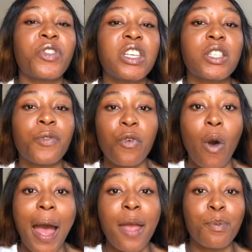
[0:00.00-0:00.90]
these
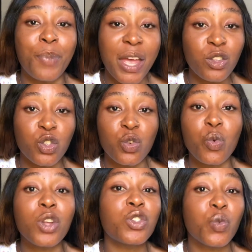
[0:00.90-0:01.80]
for, I bet you,
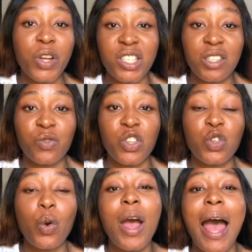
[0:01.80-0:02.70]
once you watch this
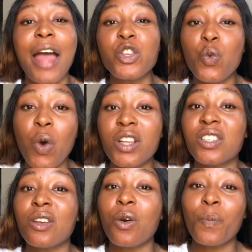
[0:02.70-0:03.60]
video and you
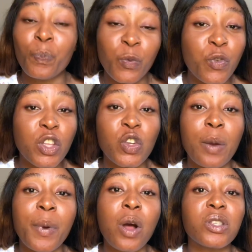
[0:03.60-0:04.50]
watch the video
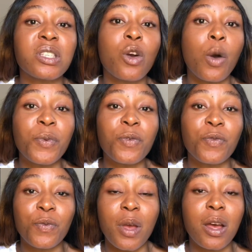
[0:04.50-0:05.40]
about the Obi
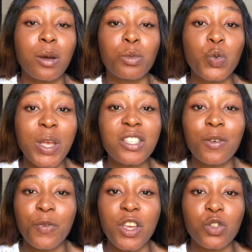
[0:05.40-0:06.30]

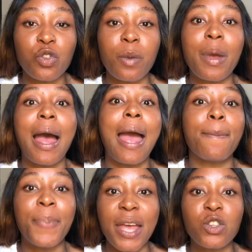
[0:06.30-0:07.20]
20 face cream,
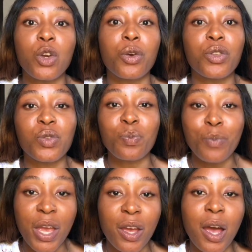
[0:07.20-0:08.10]
I bet you're going to
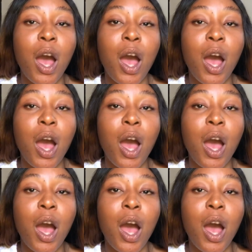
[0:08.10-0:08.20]
make